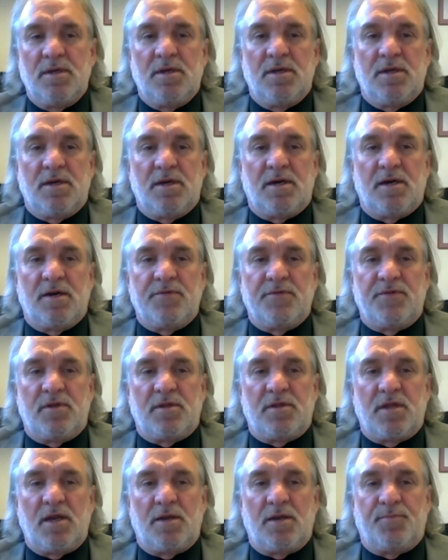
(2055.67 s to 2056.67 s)
The
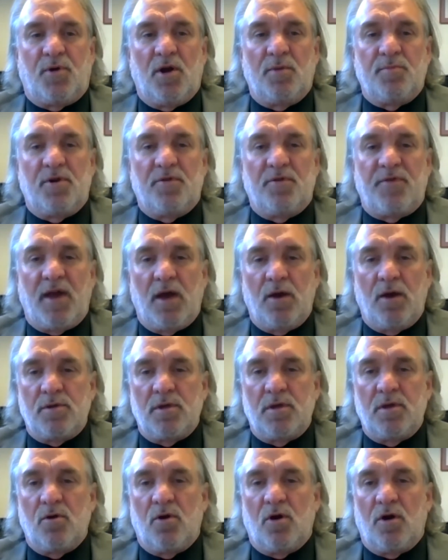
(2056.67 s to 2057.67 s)
State Department of
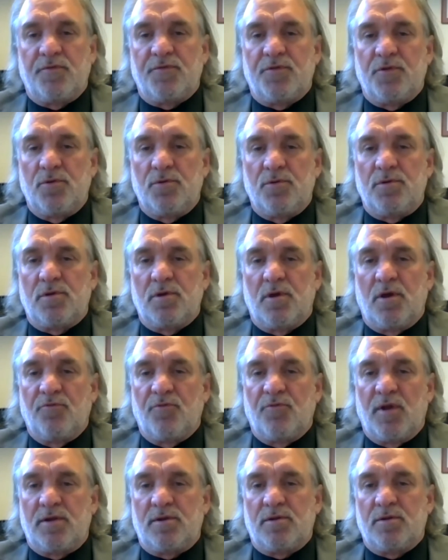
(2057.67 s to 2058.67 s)
Housing offers
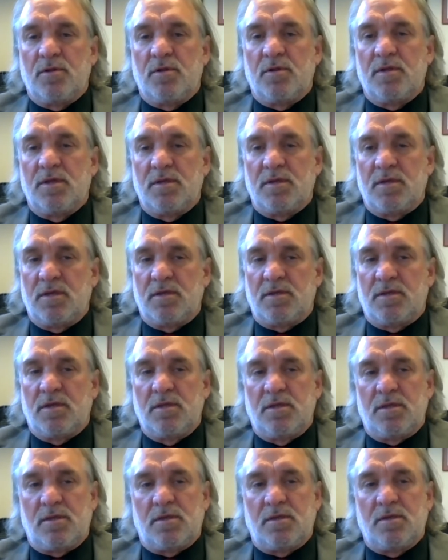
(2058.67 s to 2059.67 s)
rental
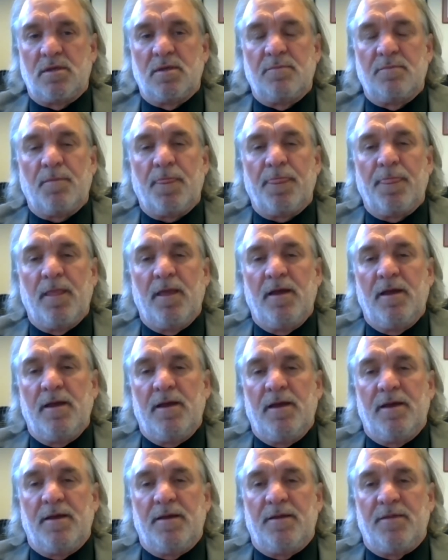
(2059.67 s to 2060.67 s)
assistance.
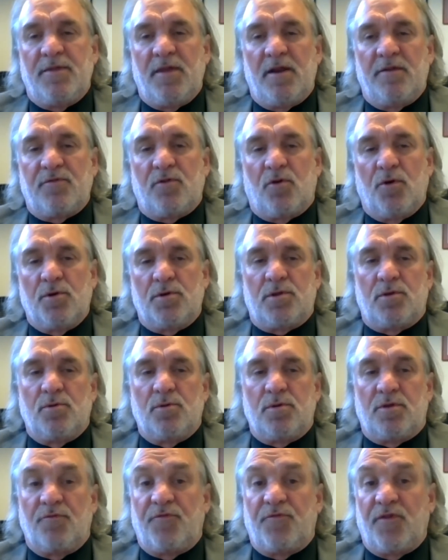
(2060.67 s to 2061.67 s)
Then, of course,
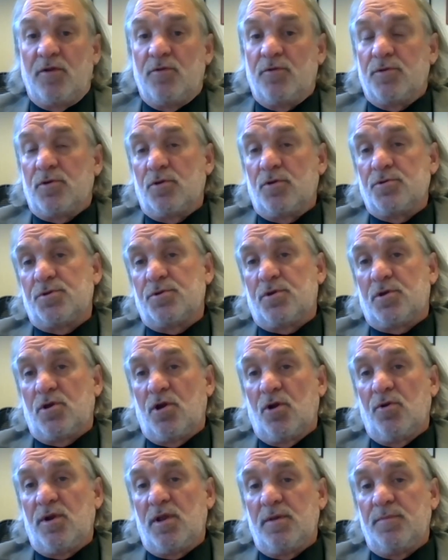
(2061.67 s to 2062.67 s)
there's the Federal Social
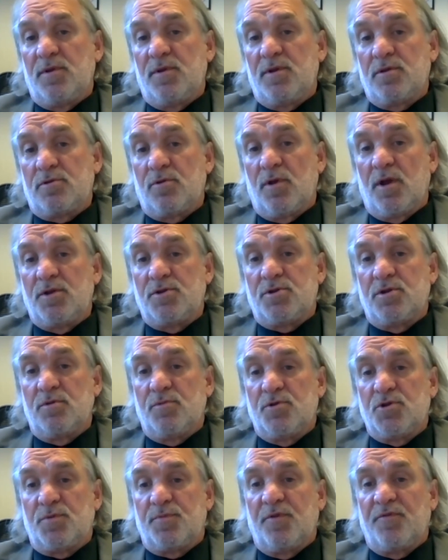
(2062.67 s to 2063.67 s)
Security Administration,
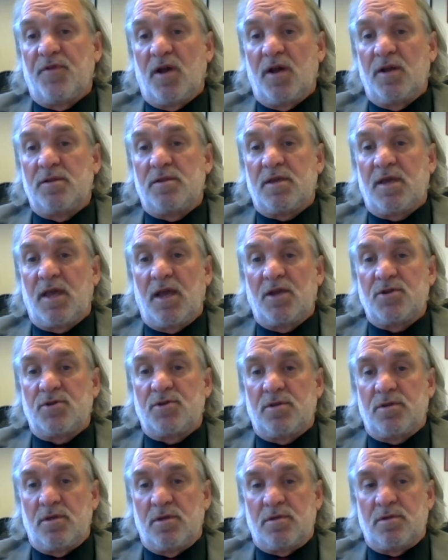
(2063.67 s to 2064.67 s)
which provides cash
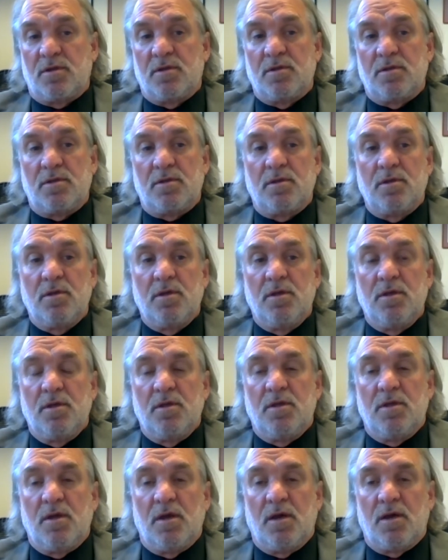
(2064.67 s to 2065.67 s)
assistance,
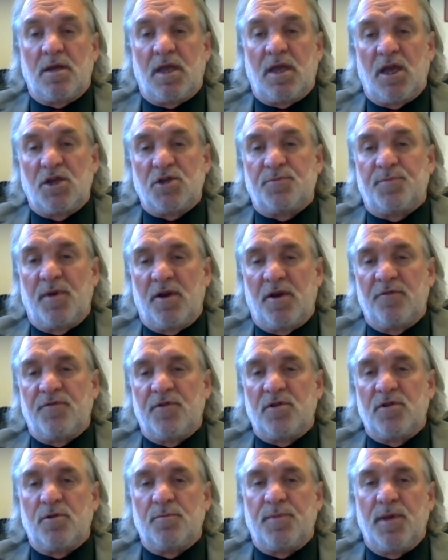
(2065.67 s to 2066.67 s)
cash
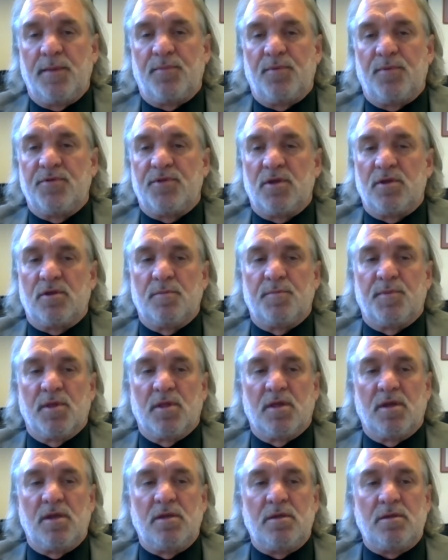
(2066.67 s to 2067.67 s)
benefit to people with
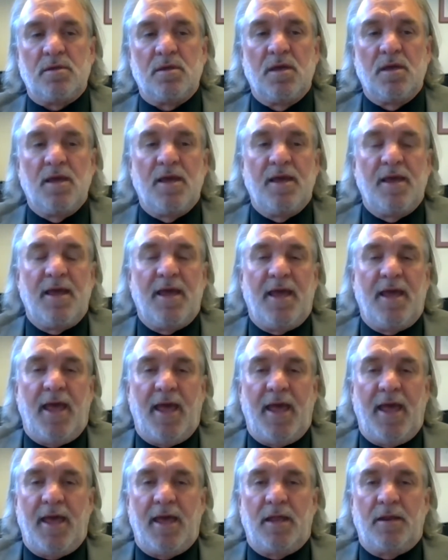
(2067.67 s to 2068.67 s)
disabilities.
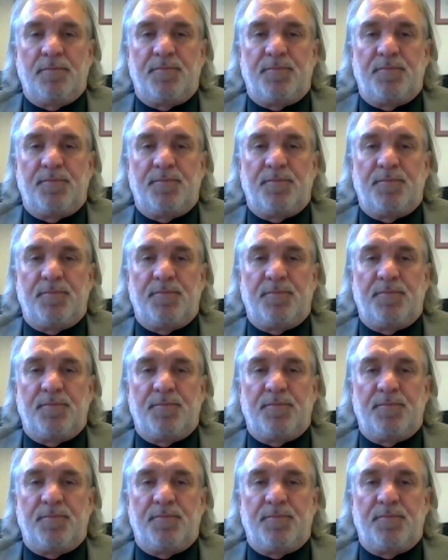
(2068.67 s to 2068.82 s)
And